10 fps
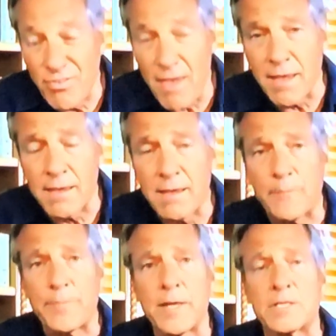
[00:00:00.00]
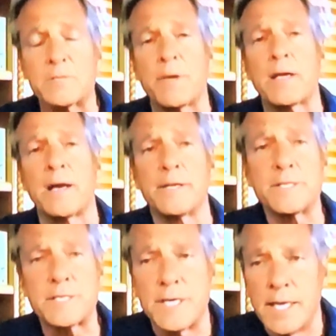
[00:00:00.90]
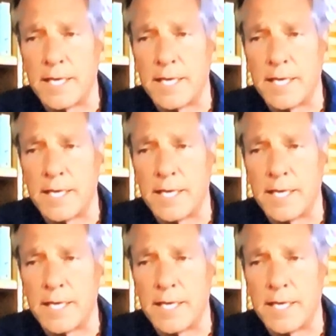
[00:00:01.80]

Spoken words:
think it's because